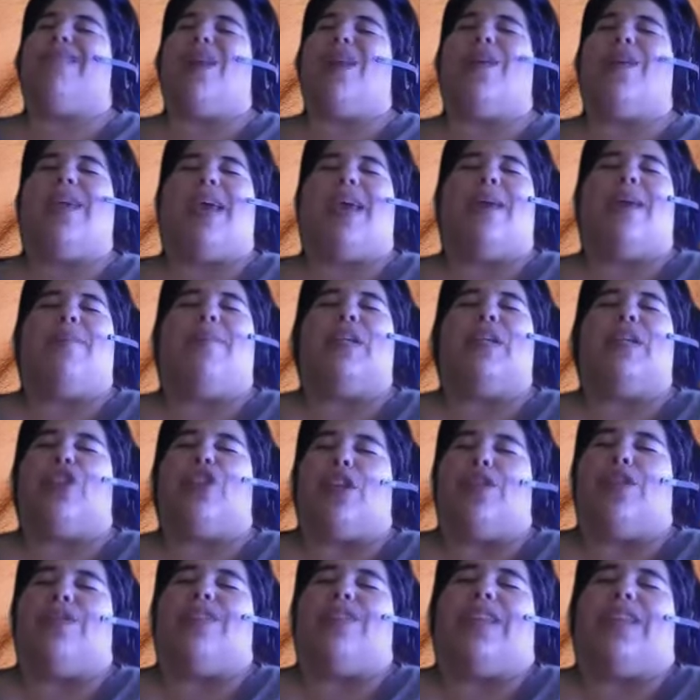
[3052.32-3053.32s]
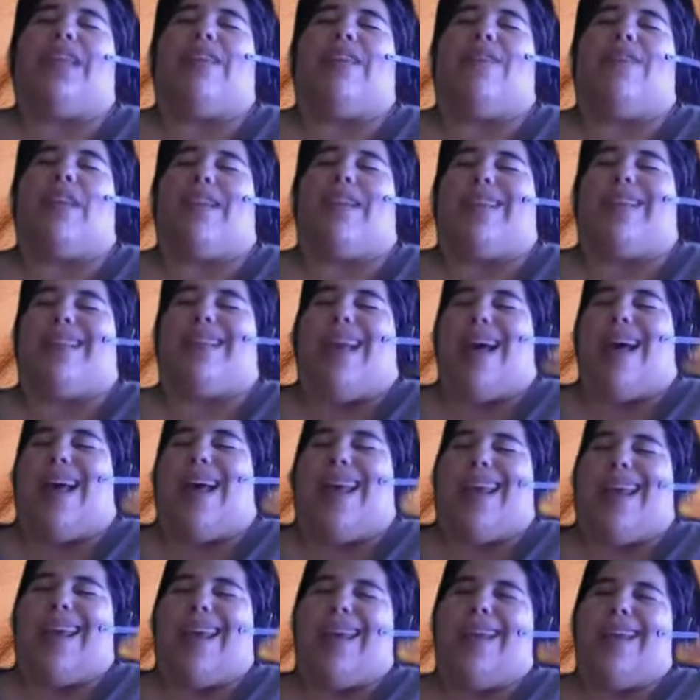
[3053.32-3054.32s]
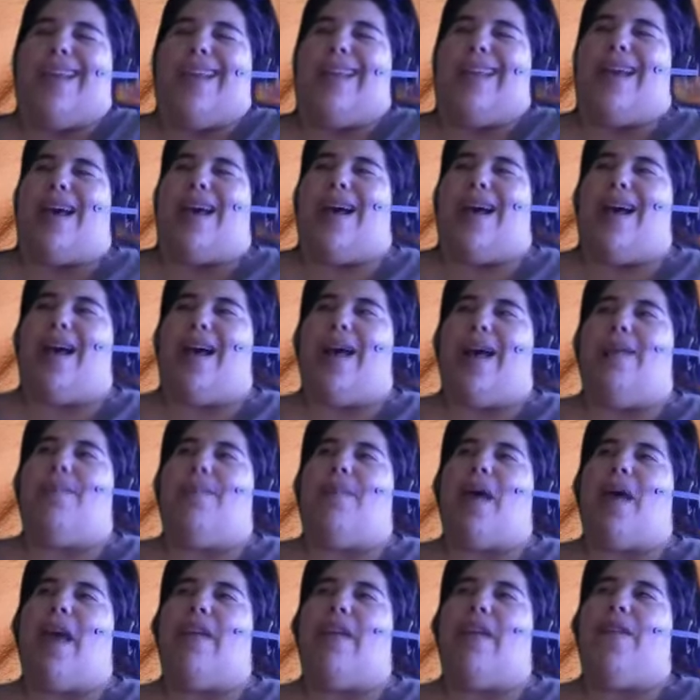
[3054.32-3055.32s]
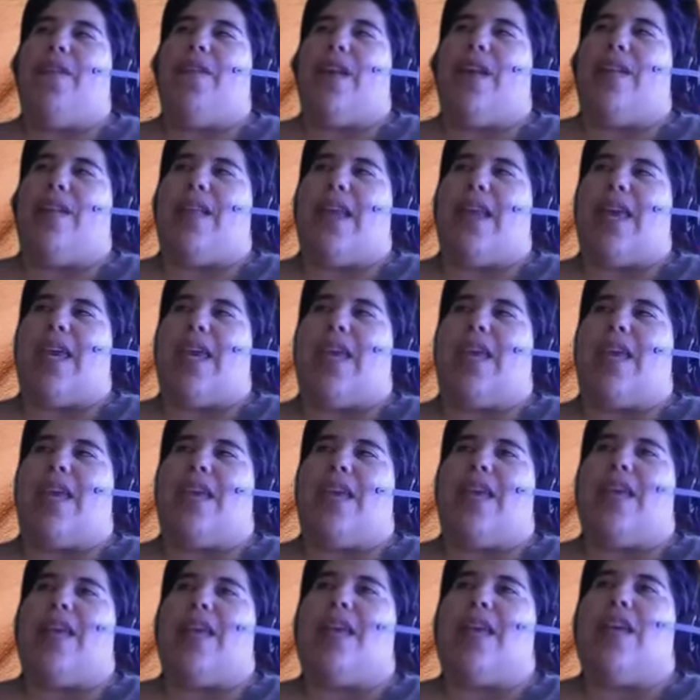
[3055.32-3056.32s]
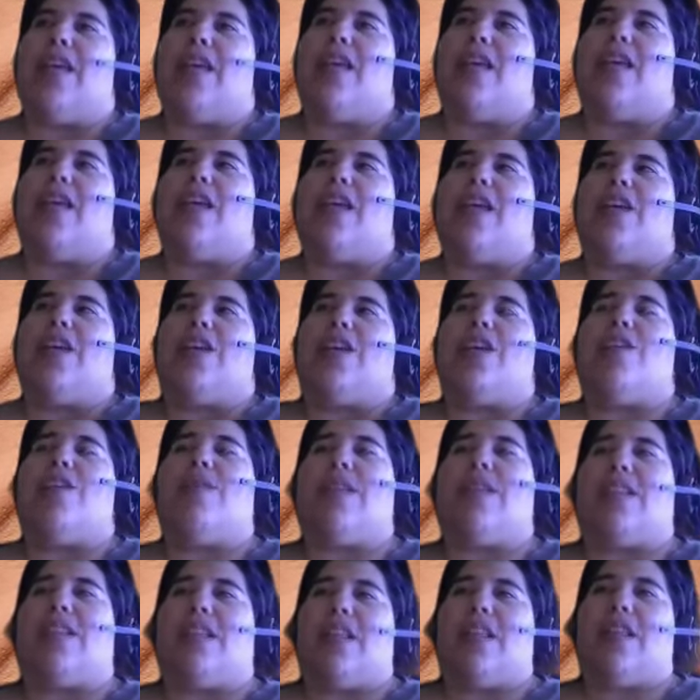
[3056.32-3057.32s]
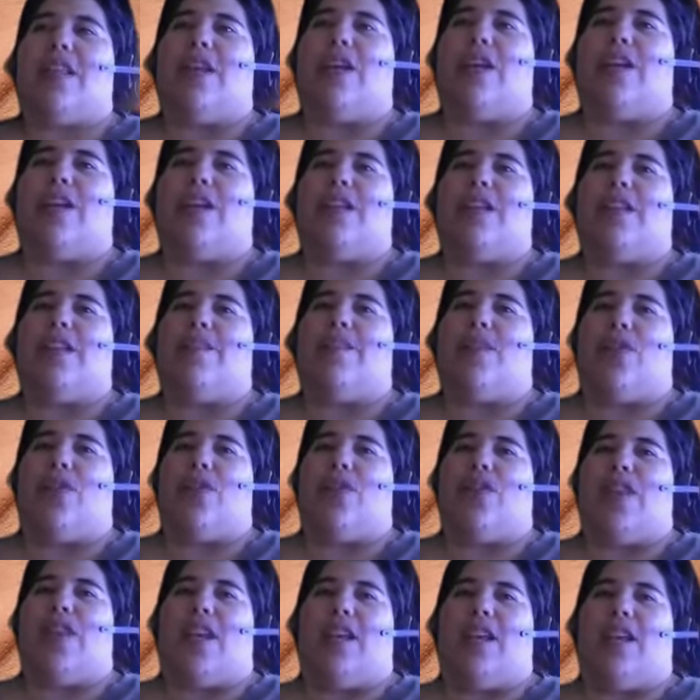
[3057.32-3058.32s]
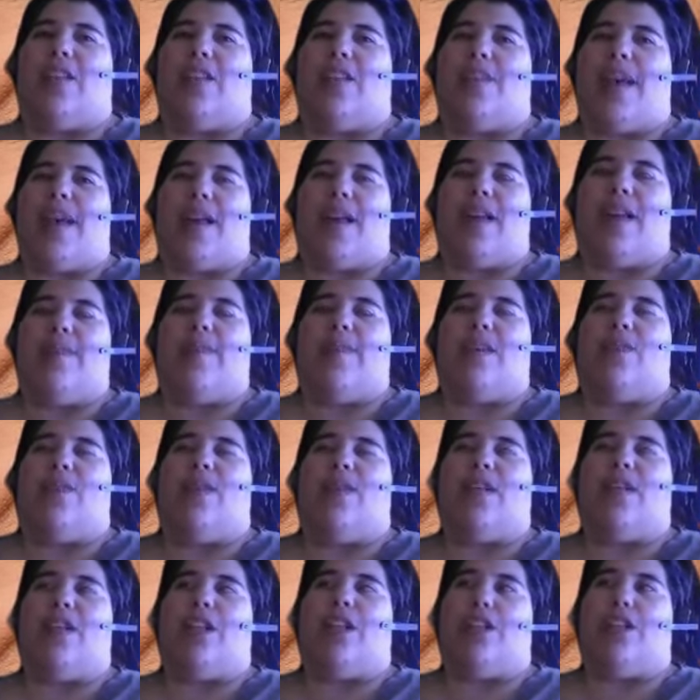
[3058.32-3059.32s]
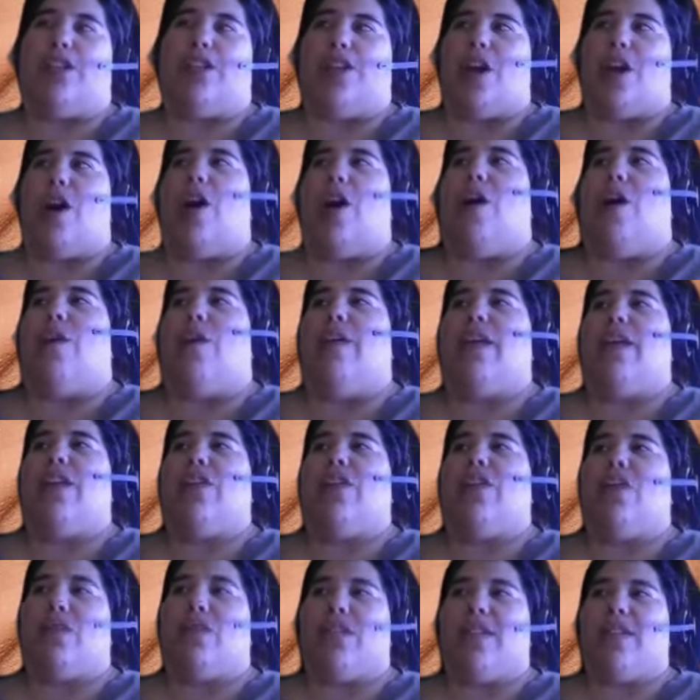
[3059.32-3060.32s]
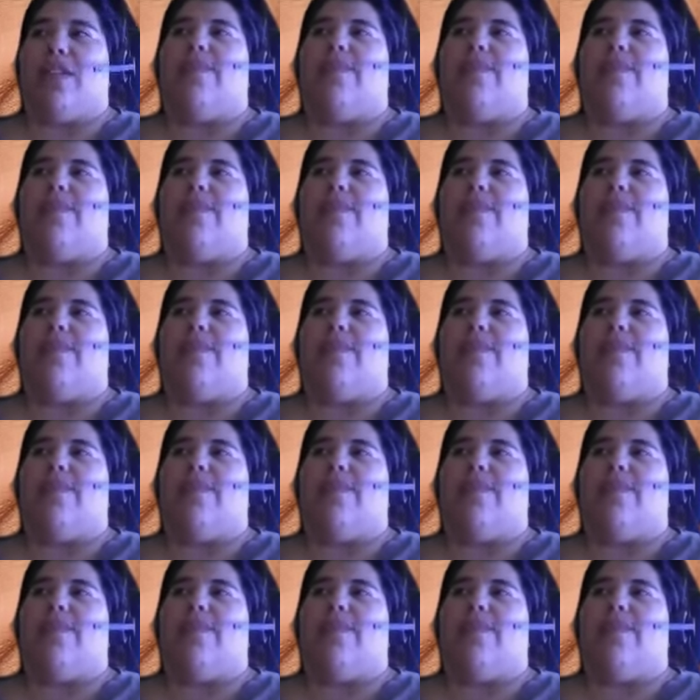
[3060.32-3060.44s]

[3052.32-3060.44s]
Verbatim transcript: Okay, I'll be generous and give it a 9. Um I felt like you know, we did learn some new things about him that we didn't know. He told